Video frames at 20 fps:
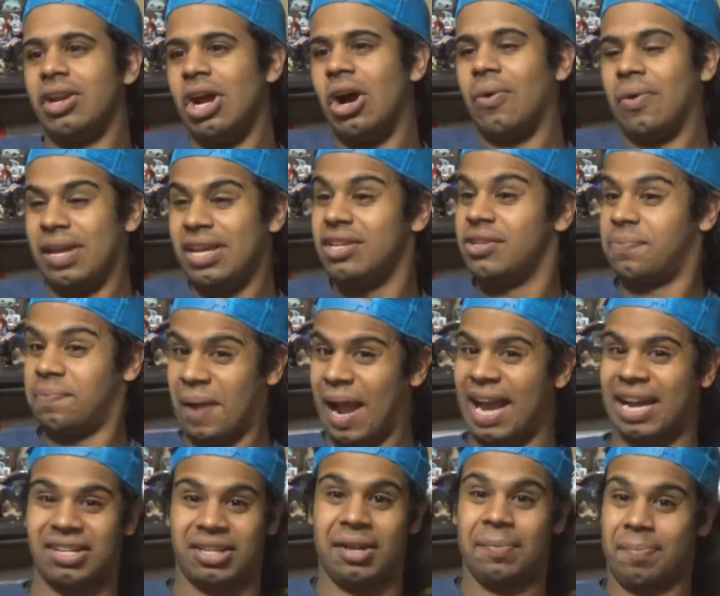No, he's
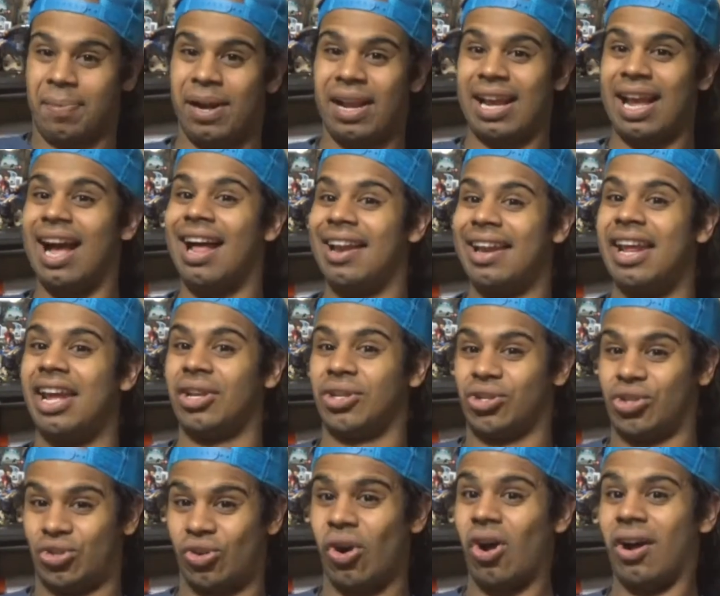actually pretty goddamn
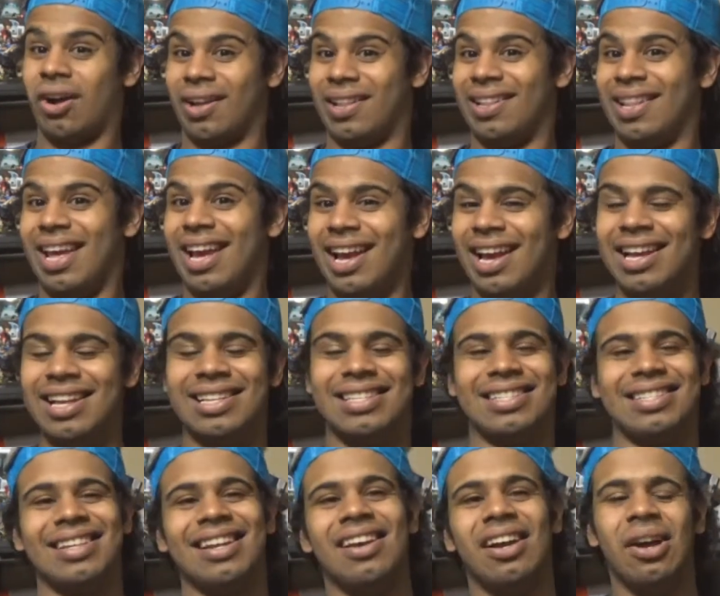strong in
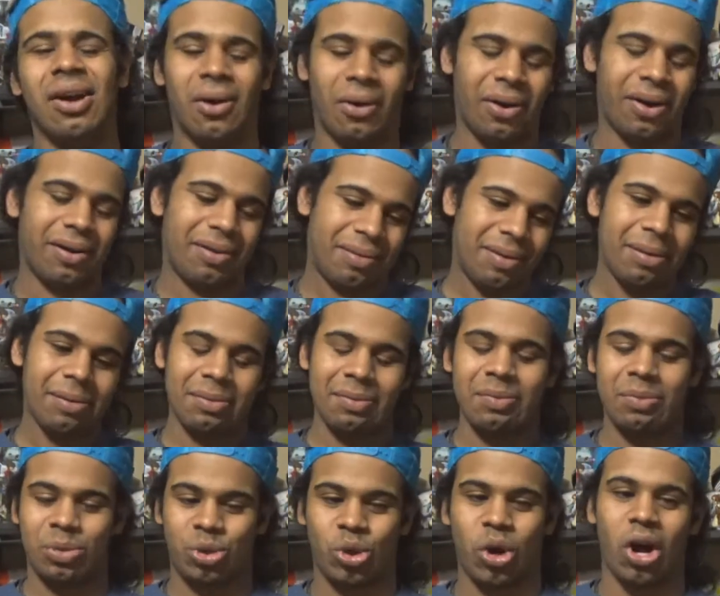this, or
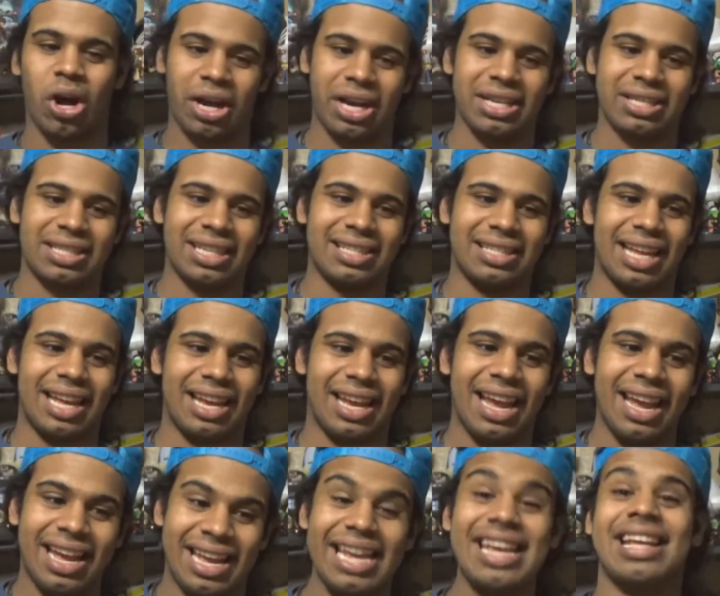strong in the sense that
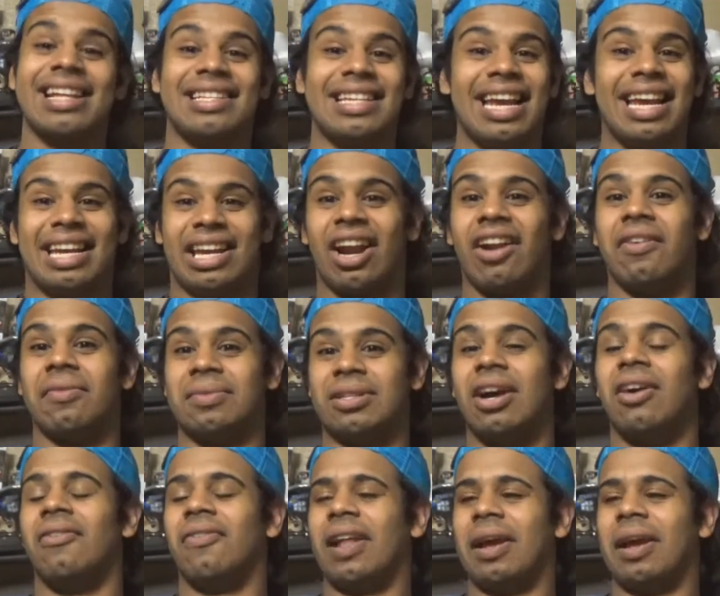he can take care of himself.